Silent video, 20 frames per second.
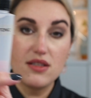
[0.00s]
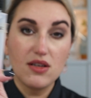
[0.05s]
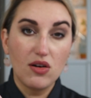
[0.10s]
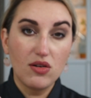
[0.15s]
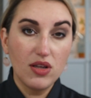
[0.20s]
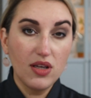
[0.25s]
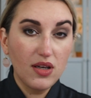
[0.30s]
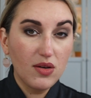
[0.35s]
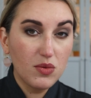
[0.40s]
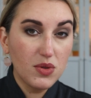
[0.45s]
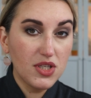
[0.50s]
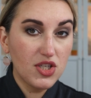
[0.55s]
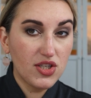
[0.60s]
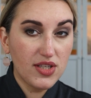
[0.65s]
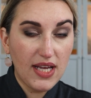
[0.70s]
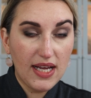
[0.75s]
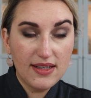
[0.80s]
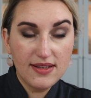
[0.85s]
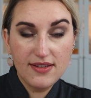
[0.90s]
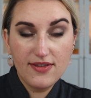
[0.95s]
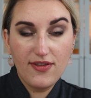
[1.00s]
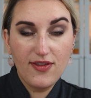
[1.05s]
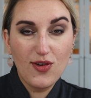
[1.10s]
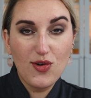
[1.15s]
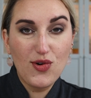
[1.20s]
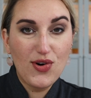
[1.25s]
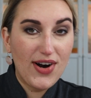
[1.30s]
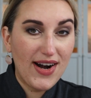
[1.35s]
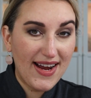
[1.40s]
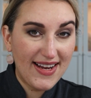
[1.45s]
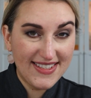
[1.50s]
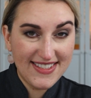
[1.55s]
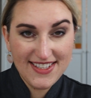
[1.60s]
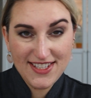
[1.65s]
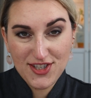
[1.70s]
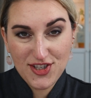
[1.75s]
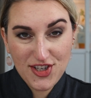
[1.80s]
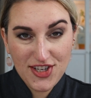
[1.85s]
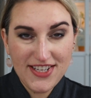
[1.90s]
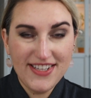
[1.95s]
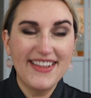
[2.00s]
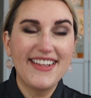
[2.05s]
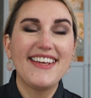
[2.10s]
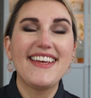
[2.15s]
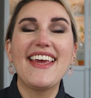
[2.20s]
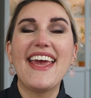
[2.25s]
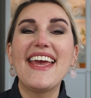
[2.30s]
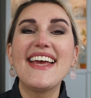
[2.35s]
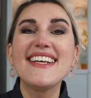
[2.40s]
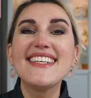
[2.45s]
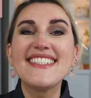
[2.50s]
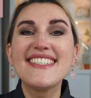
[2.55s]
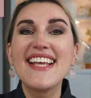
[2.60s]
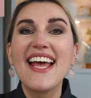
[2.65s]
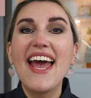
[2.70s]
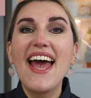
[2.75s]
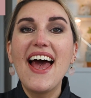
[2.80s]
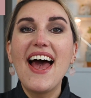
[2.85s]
Tonic, which stands for Astashkina Cakes.